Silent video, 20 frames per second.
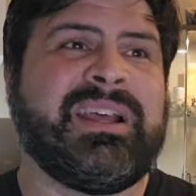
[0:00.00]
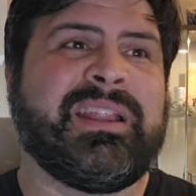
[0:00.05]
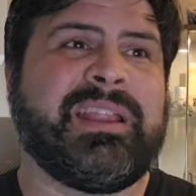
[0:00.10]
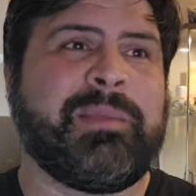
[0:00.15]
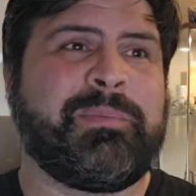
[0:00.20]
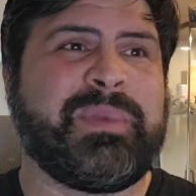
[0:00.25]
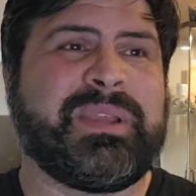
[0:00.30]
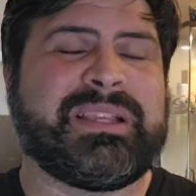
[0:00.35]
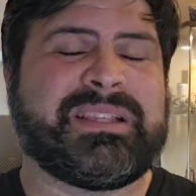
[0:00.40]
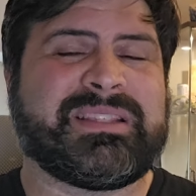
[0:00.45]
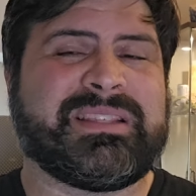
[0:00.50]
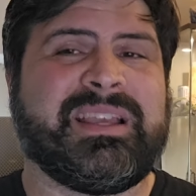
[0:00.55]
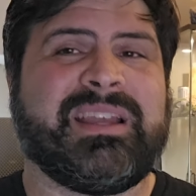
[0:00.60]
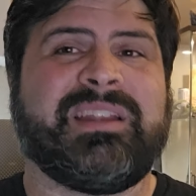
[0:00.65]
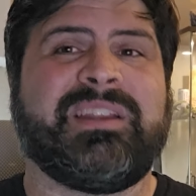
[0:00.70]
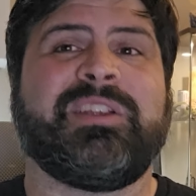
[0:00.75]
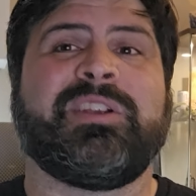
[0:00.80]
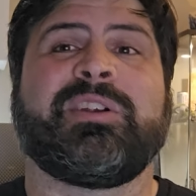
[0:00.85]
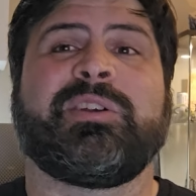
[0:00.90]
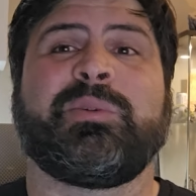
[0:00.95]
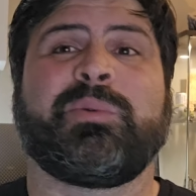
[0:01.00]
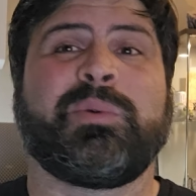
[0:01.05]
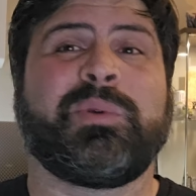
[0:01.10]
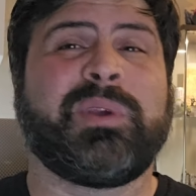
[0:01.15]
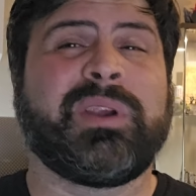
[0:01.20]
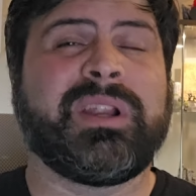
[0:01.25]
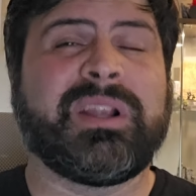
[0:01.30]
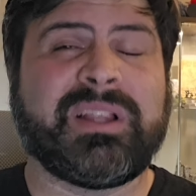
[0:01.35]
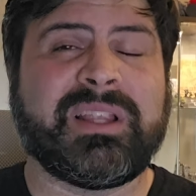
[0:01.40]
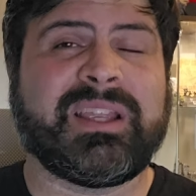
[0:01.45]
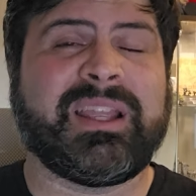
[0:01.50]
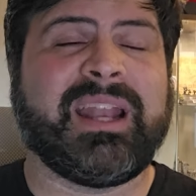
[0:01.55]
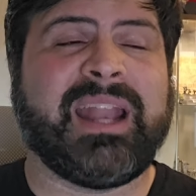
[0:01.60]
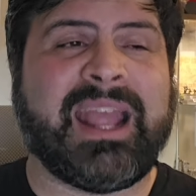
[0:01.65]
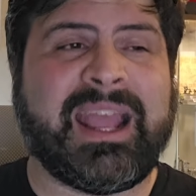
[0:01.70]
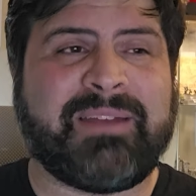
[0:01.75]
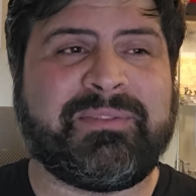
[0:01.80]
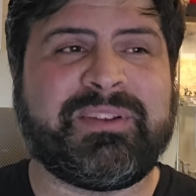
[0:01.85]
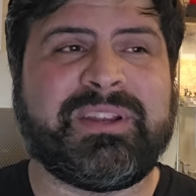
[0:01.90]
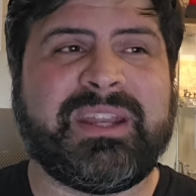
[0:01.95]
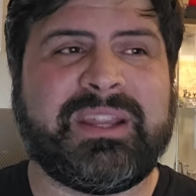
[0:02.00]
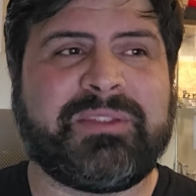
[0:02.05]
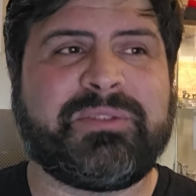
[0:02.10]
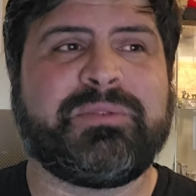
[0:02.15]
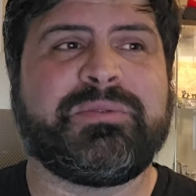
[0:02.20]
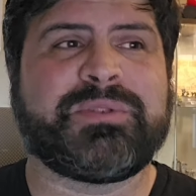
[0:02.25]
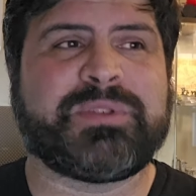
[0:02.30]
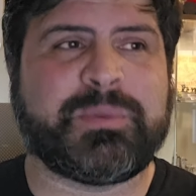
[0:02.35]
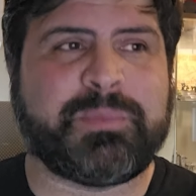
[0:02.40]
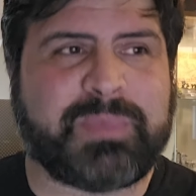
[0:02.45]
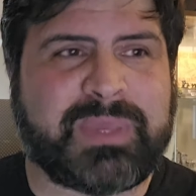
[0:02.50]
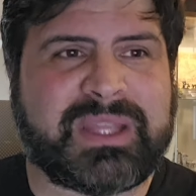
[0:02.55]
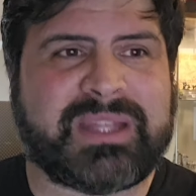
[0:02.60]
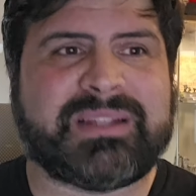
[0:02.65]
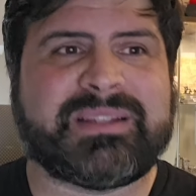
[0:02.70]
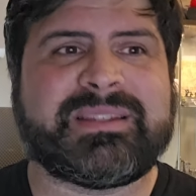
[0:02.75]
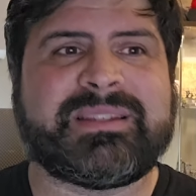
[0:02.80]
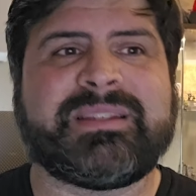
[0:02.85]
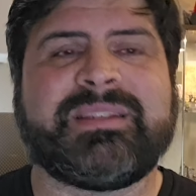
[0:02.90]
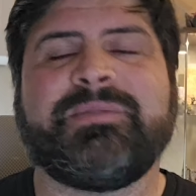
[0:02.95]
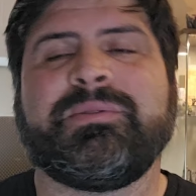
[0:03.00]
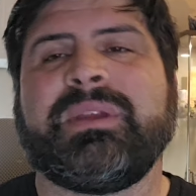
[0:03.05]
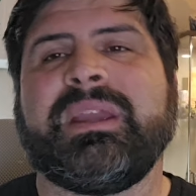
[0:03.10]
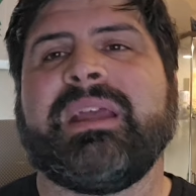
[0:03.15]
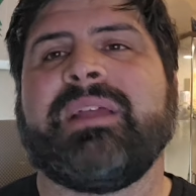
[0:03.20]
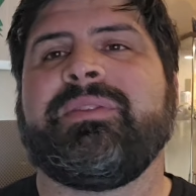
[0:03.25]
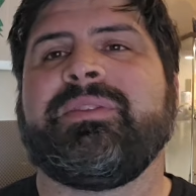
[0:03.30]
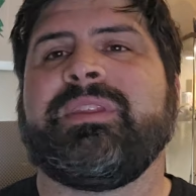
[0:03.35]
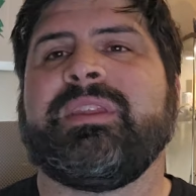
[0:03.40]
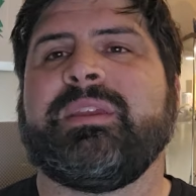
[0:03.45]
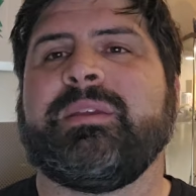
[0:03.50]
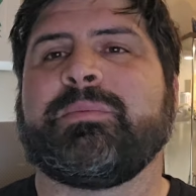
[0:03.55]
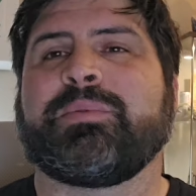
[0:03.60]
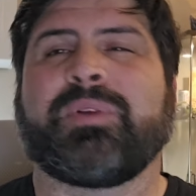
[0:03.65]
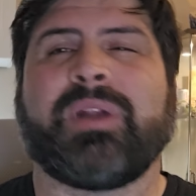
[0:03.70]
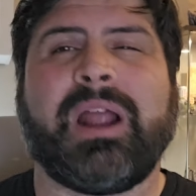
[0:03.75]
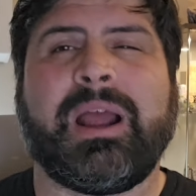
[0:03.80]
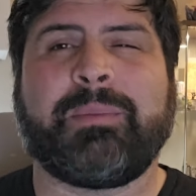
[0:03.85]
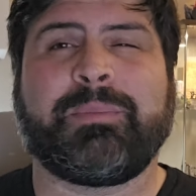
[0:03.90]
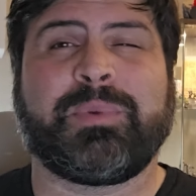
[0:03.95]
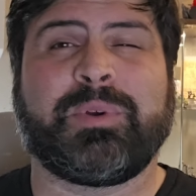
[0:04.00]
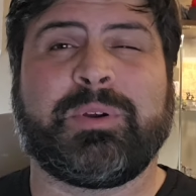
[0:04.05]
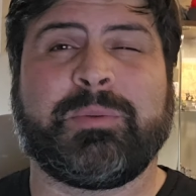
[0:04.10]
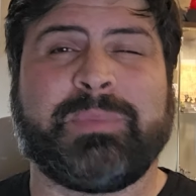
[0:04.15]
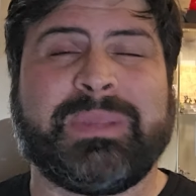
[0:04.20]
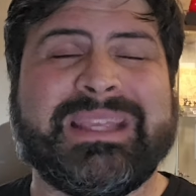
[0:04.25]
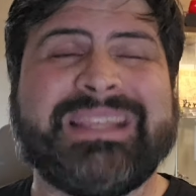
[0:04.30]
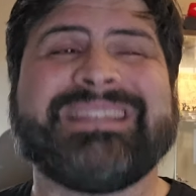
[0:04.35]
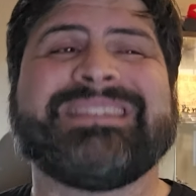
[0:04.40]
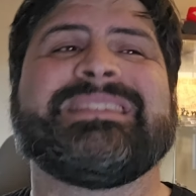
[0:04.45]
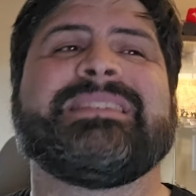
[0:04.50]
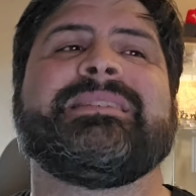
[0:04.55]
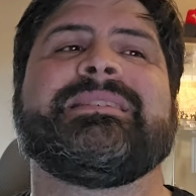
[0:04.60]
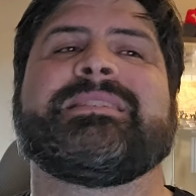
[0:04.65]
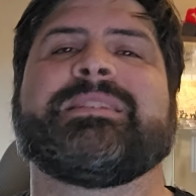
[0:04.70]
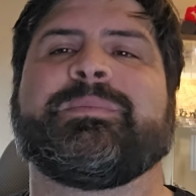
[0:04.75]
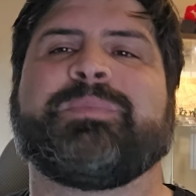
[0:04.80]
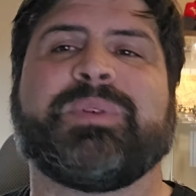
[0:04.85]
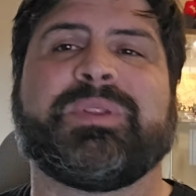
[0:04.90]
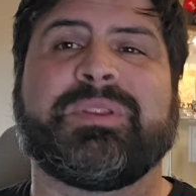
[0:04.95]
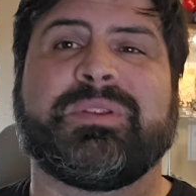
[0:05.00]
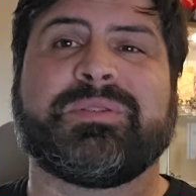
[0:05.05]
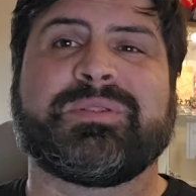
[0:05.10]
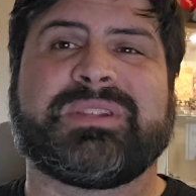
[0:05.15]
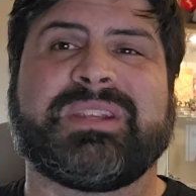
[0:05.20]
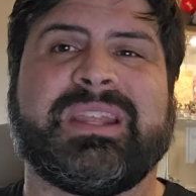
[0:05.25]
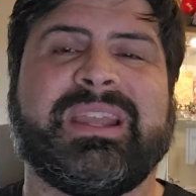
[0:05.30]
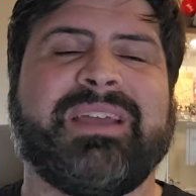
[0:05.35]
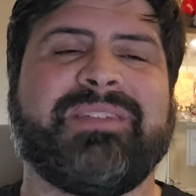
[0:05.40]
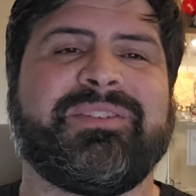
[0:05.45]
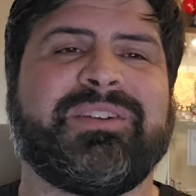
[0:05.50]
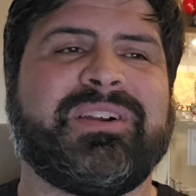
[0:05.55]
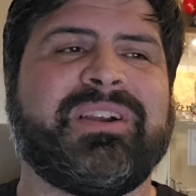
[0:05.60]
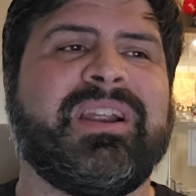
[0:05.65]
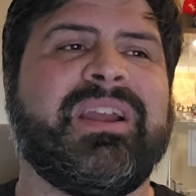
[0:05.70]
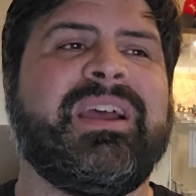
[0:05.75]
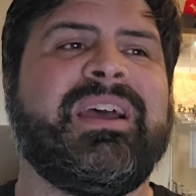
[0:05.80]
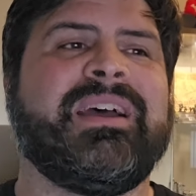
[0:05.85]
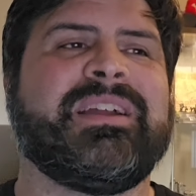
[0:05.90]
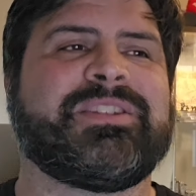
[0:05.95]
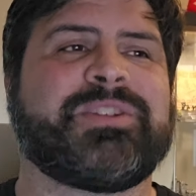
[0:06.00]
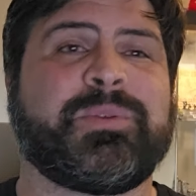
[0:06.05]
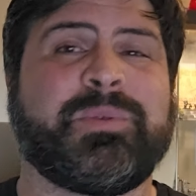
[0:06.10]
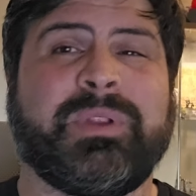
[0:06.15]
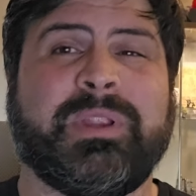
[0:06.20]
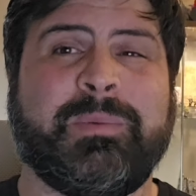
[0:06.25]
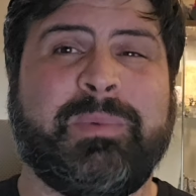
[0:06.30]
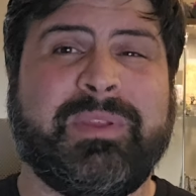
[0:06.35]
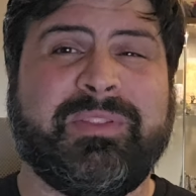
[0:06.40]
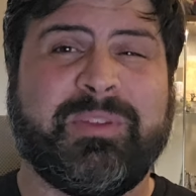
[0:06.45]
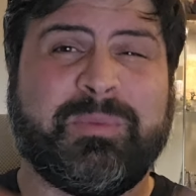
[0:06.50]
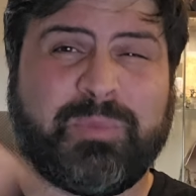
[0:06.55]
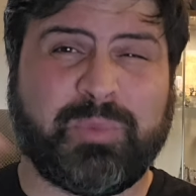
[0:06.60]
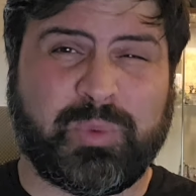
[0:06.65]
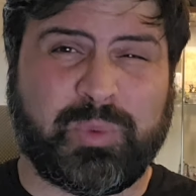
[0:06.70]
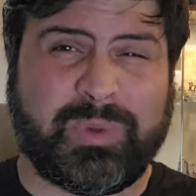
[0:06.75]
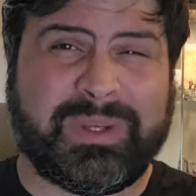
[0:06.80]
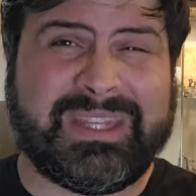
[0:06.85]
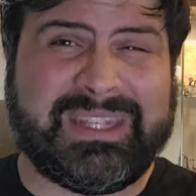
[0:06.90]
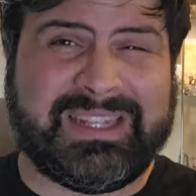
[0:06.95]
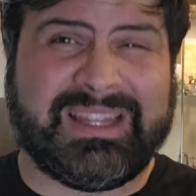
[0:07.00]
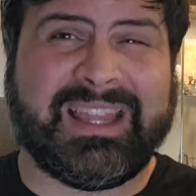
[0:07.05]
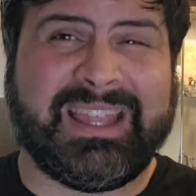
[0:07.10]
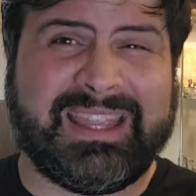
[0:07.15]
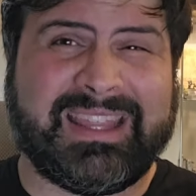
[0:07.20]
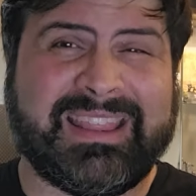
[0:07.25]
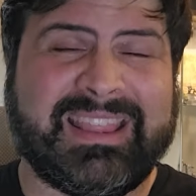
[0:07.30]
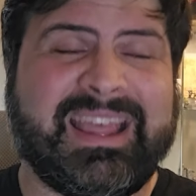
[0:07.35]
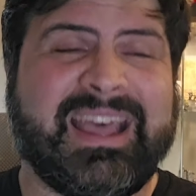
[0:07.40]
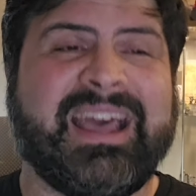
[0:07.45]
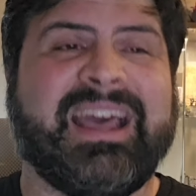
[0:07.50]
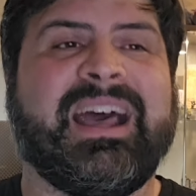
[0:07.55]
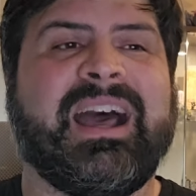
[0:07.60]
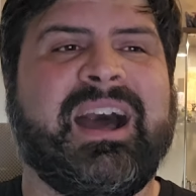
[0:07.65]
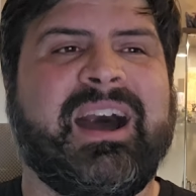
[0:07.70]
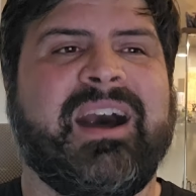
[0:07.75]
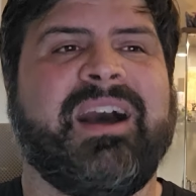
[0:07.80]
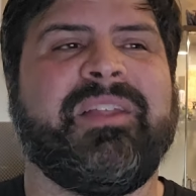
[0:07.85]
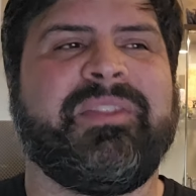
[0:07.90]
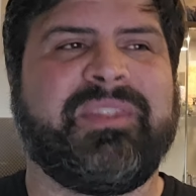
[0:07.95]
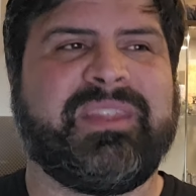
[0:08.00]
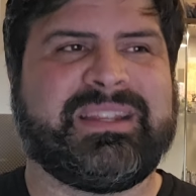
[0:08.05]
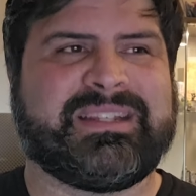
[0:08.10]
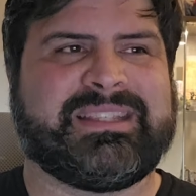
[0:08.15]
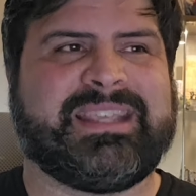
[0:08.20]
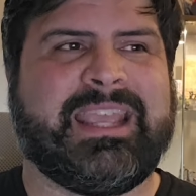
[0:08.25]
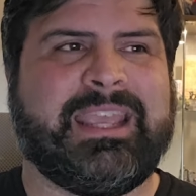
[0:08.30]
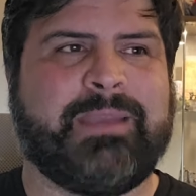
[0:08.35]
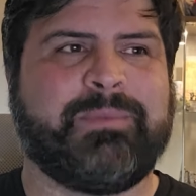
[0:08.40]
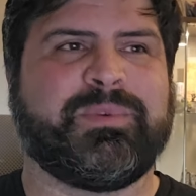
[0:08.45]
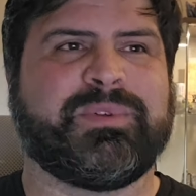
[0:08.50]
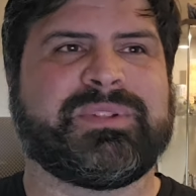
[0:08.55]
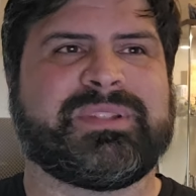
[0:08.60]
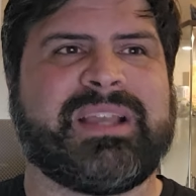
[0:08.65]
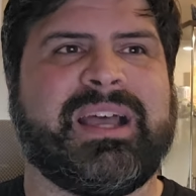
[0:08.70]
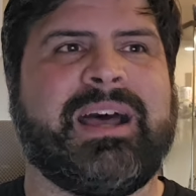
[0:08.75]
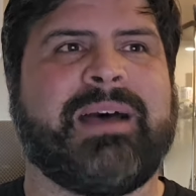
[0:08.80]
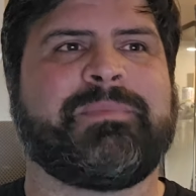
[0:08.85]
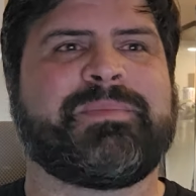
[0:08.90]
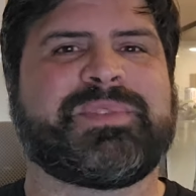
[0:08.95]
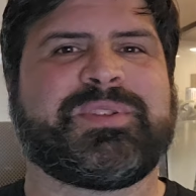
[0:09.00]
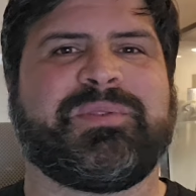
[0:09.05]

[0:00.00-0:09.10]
That being said, you're really going to have to dig through some bits to get the proper pieces to put those together to really make them read like that on the tabletop.